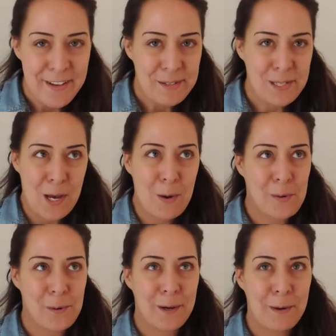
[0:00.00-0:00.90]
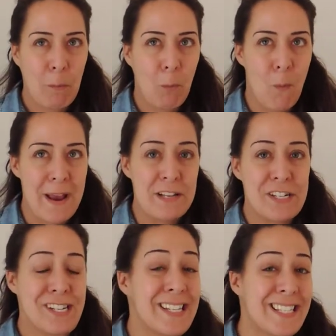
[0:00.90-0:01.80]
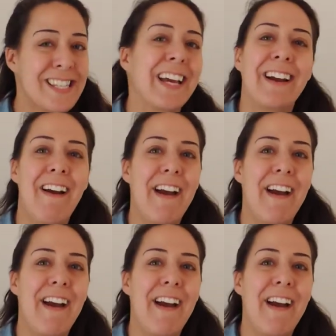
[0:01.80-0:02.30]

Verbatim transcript: So when she's there,